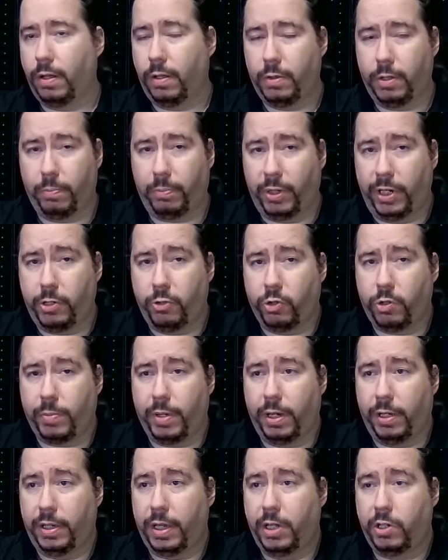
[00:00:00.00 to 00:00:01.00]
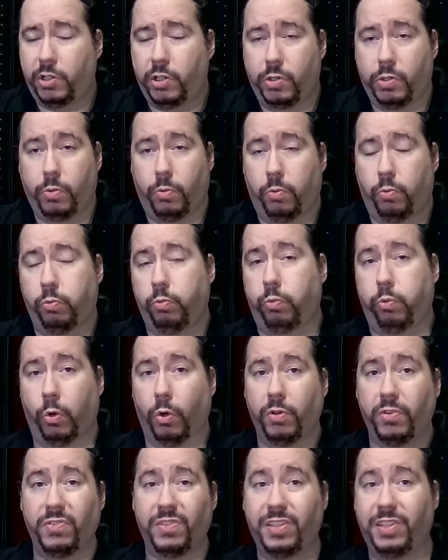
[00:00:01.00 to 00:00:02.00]
The plagiarism allegations
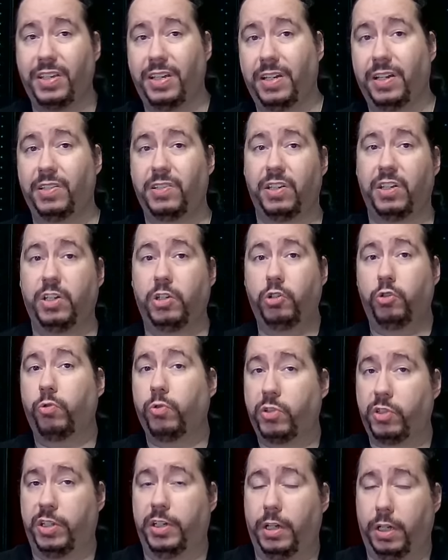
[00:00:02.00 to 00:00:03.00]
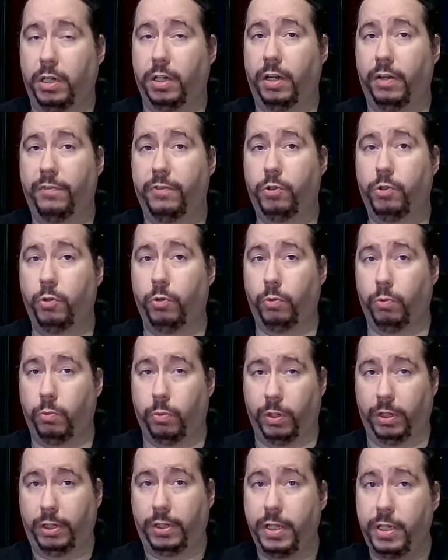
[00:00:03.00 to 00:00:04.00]
weren't seen as interesting enough to
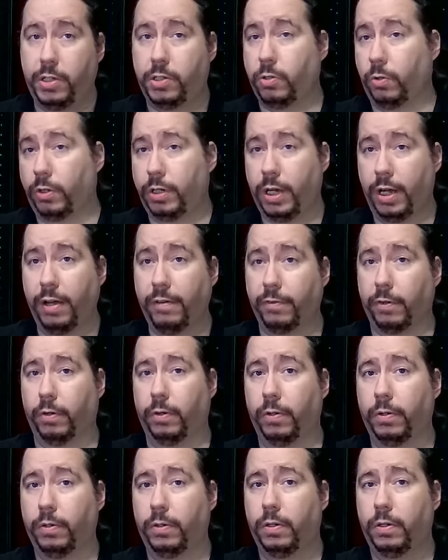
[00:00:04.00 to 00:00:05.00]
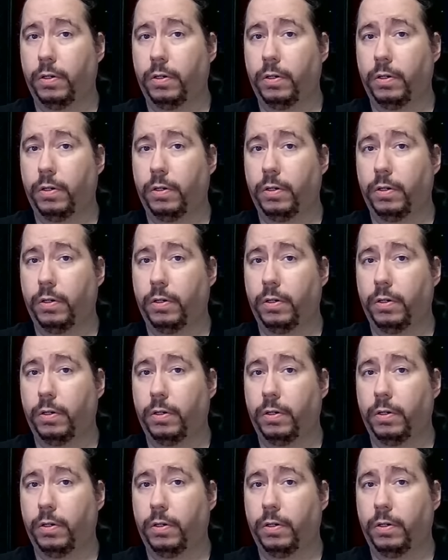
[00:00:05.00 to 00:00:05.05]
release or cover